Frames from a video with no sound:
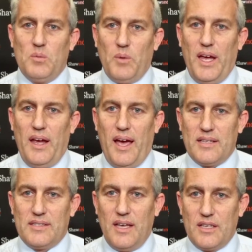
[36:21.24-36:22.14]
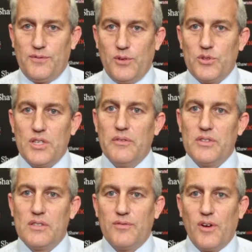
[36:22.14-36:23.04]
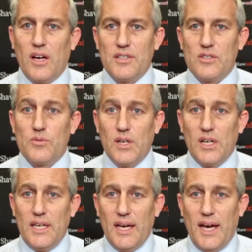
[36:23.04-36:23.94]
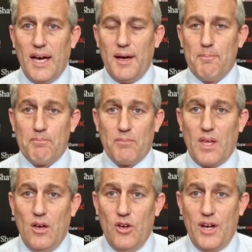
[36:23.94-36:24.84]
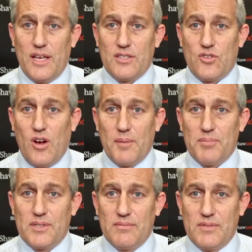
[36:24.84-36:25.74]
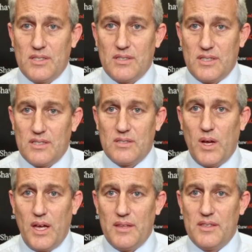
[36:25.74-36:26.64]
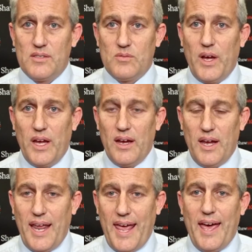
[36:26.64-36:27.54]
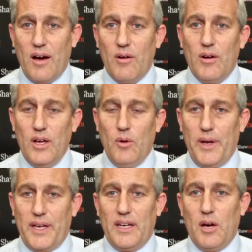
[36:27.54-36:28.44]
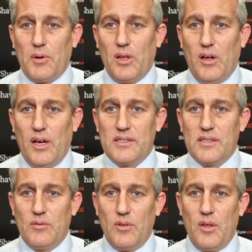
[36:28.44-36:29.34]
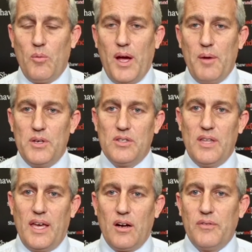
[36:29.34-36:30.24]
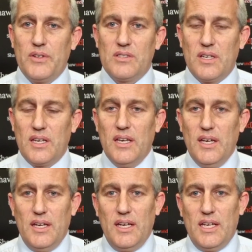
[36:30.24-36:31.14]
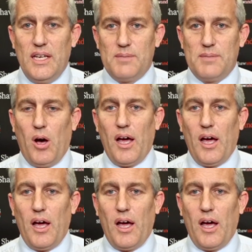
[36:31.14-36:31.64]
is where us as full service advisors really earn our stripes. This is where and how we can help clients. And the way we do that, obviously, is by